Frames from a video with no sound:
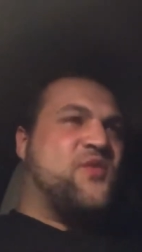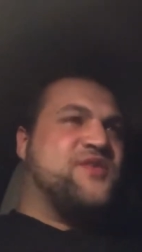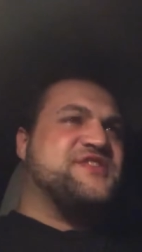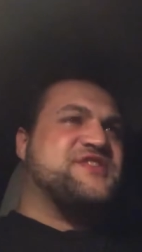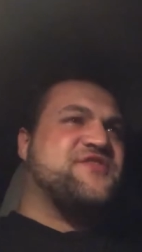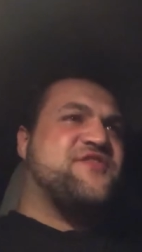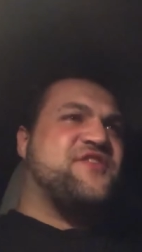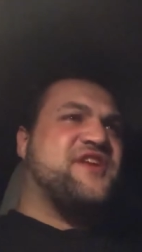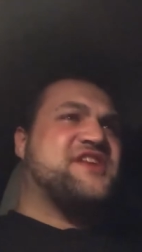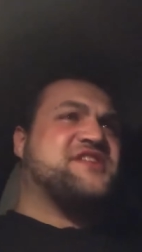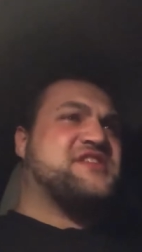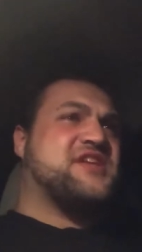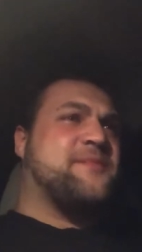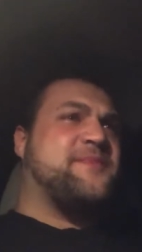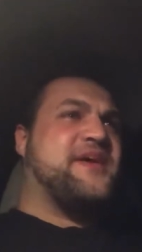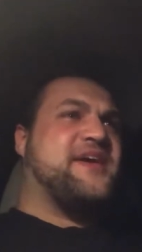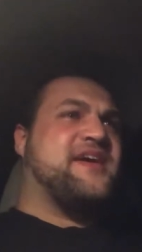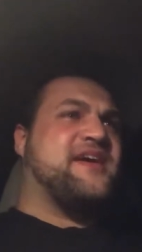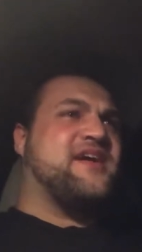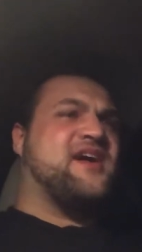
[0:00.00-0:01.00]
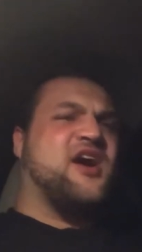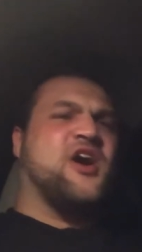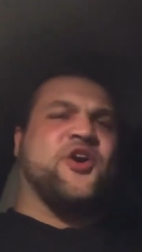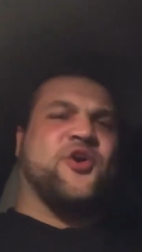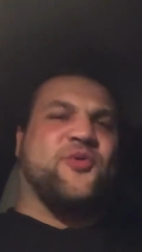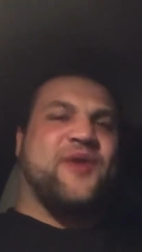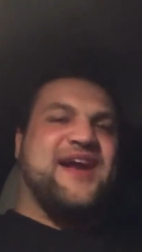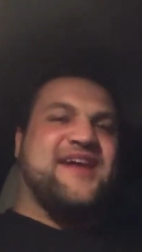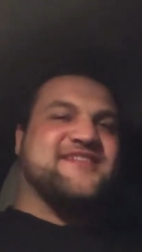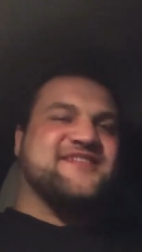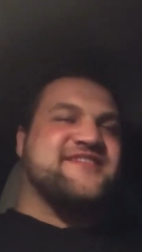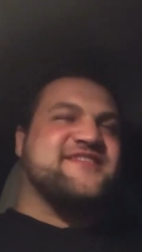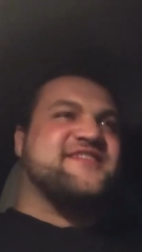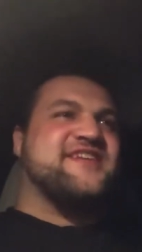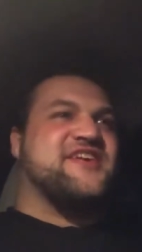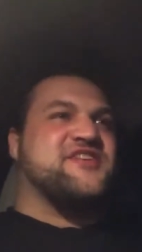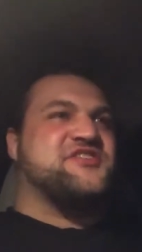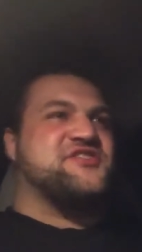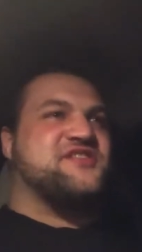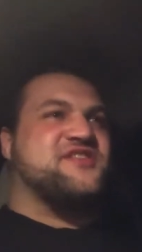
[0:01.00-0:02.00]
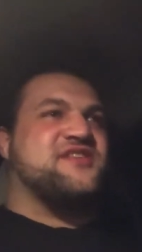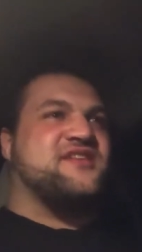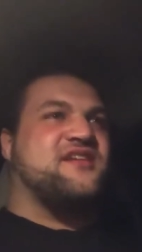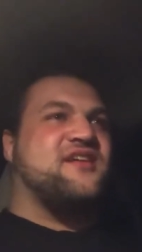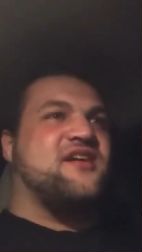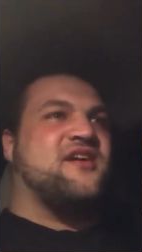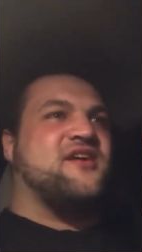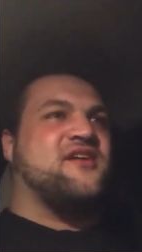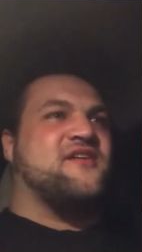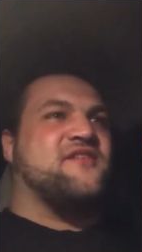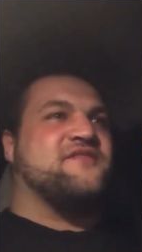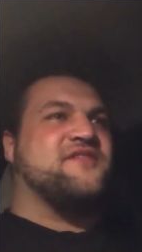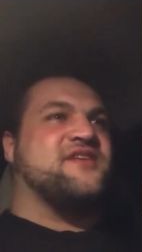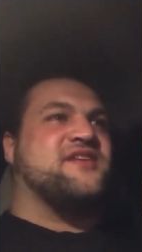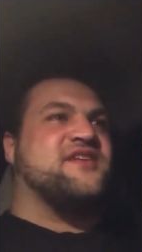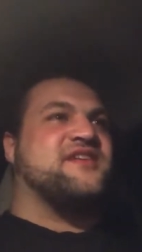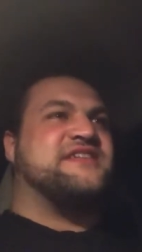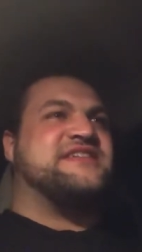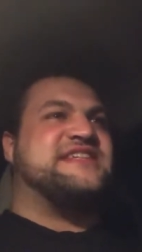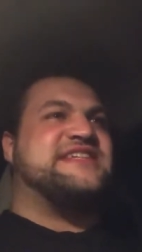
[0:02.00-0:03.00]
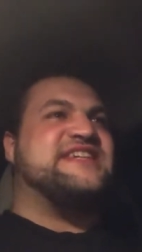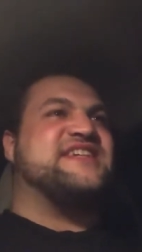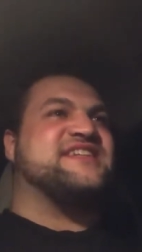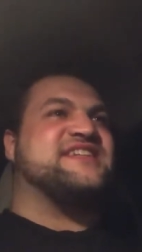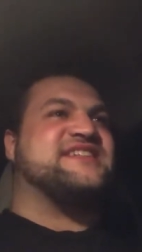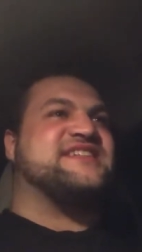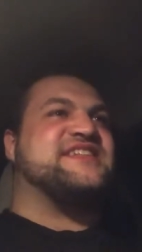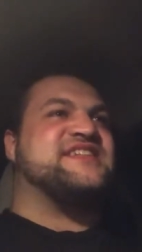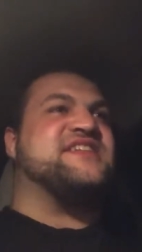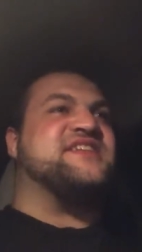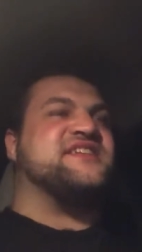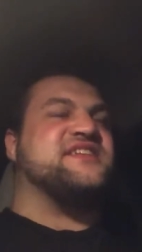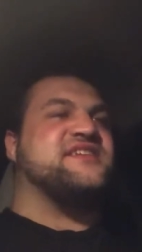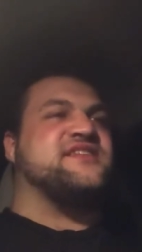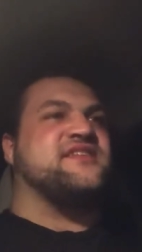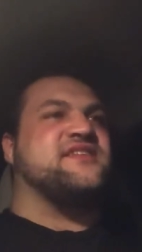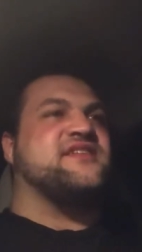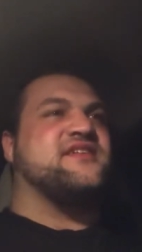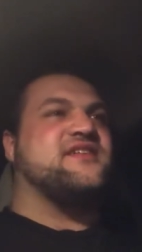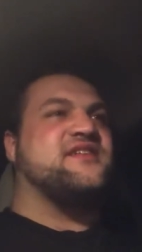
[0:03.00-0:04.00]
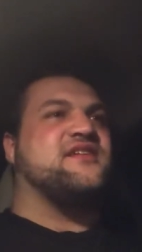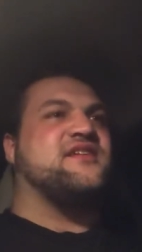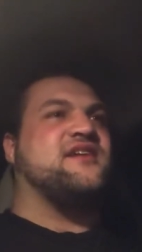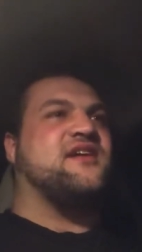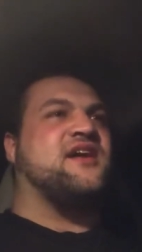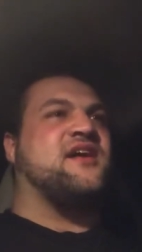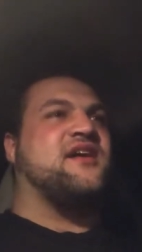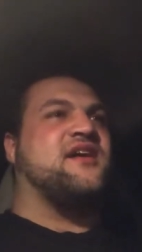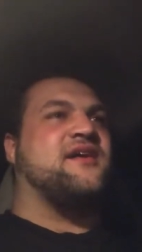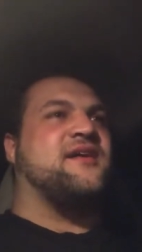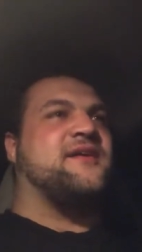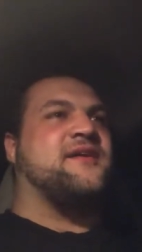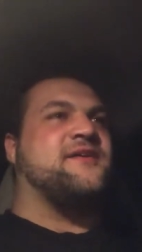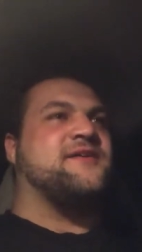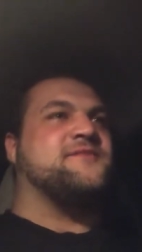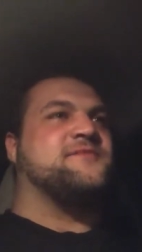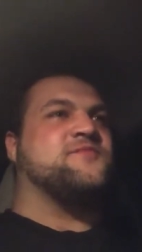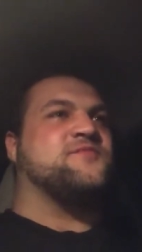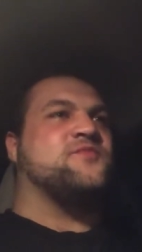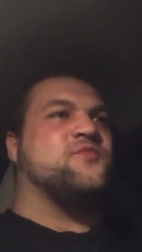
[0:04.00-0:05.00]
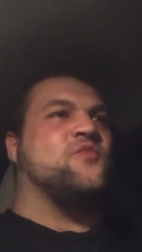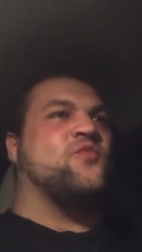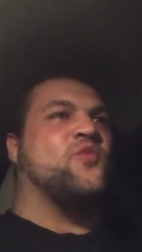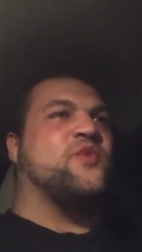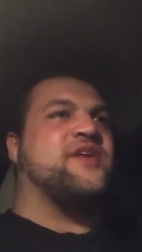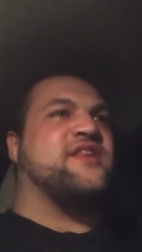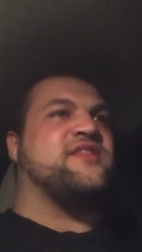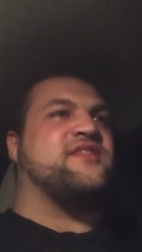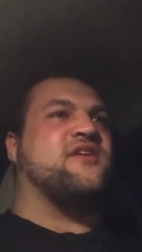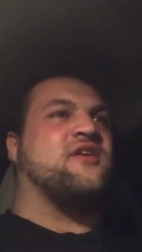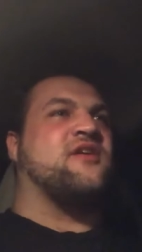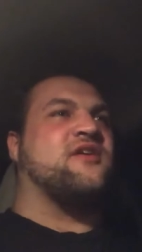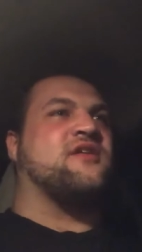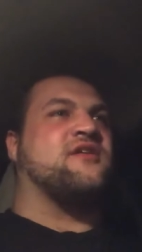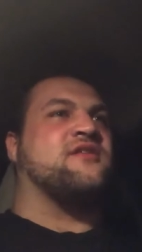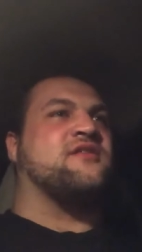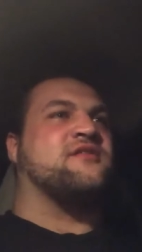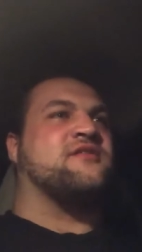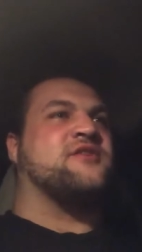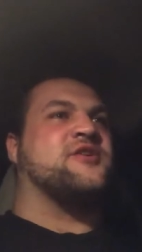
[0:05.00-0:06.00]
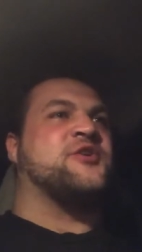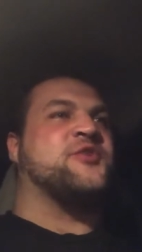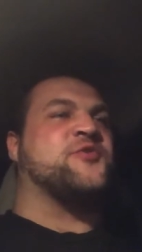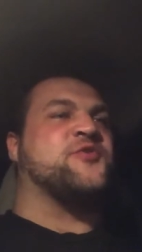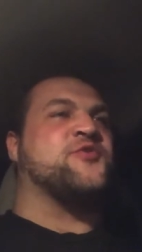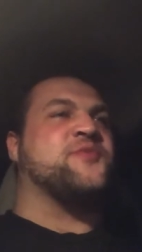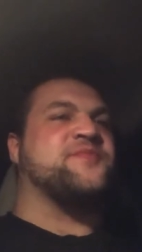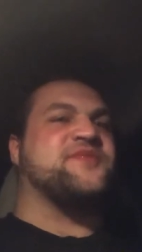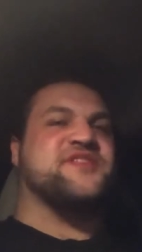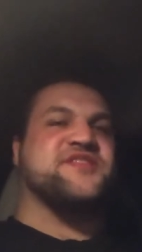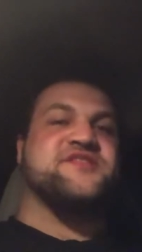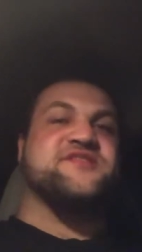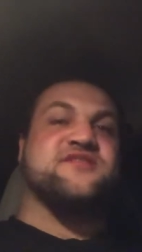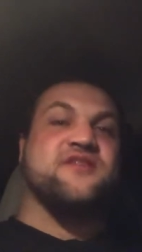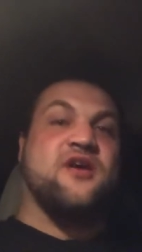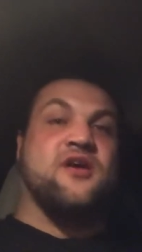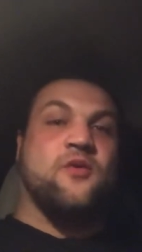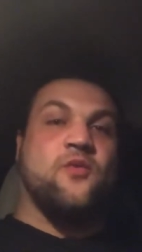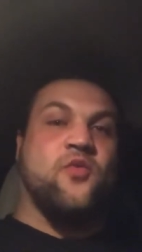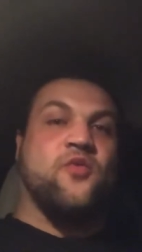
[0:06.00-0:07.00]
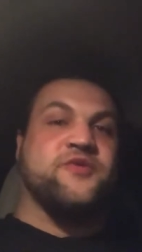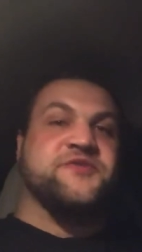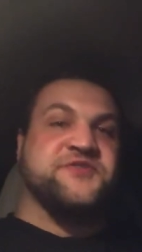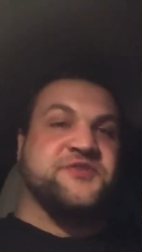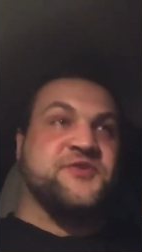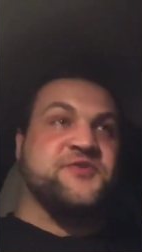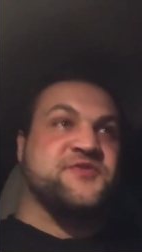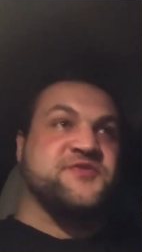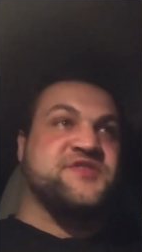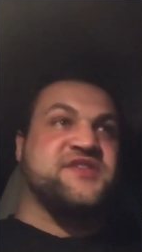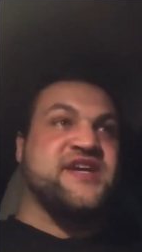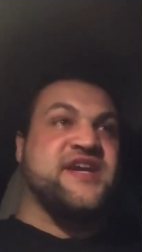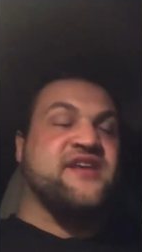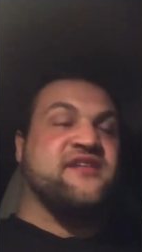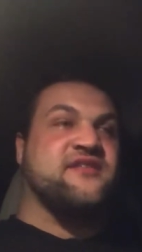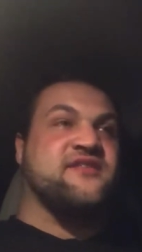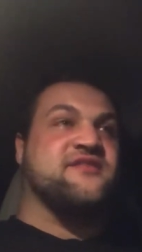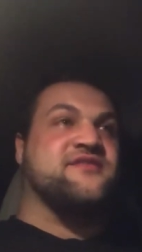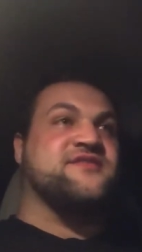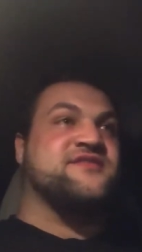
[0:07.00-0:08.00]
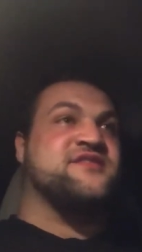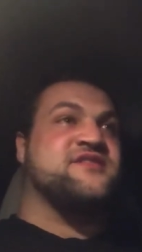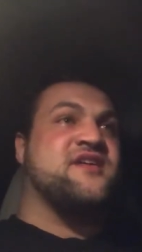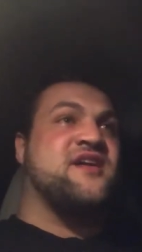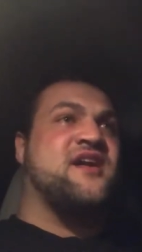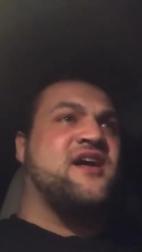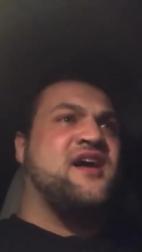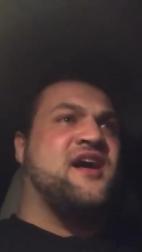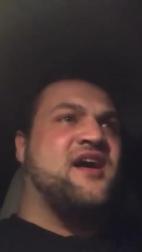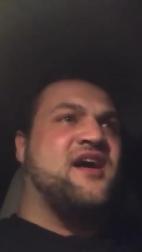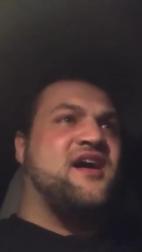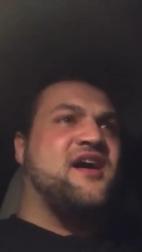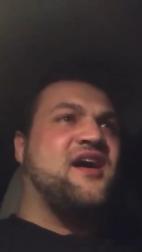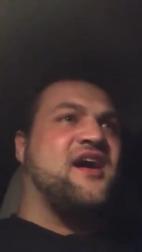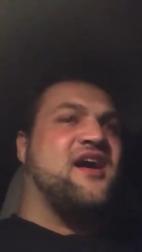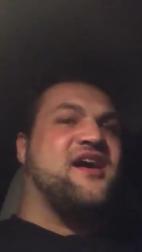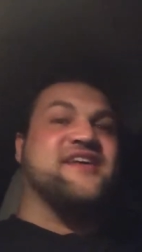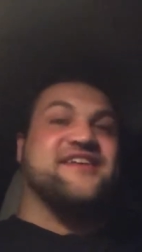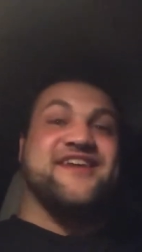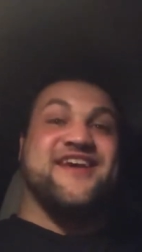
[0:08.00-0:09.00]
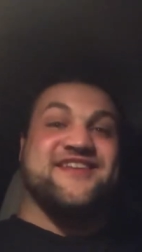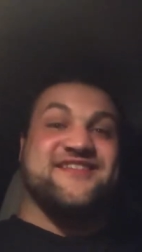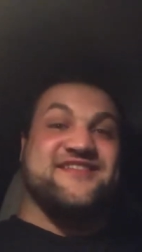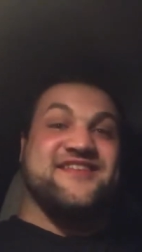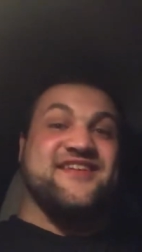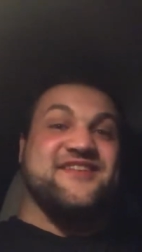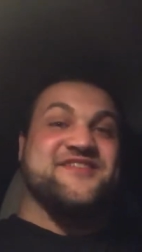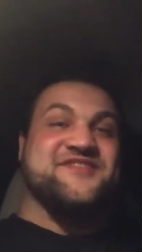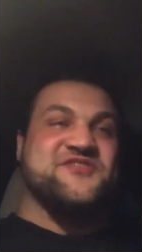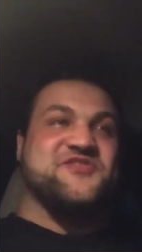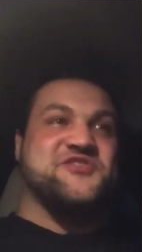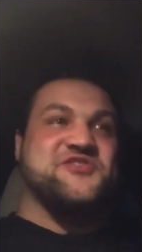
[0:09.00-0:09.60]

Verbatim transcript: just finished up a, a great session of uh, D and D uh, with our group, the Star Wars Crusaders. Uh, yes, that is a